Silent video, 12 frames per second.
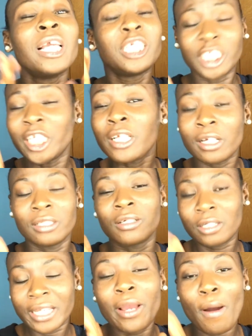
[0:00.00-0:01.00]
she
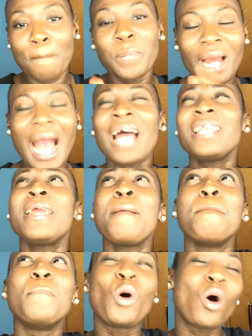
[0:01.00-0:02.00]
gonna kill but I
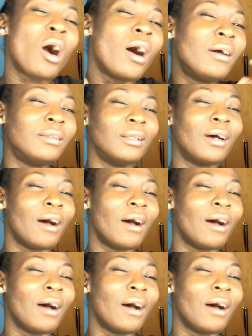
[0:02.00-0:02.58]
need more of,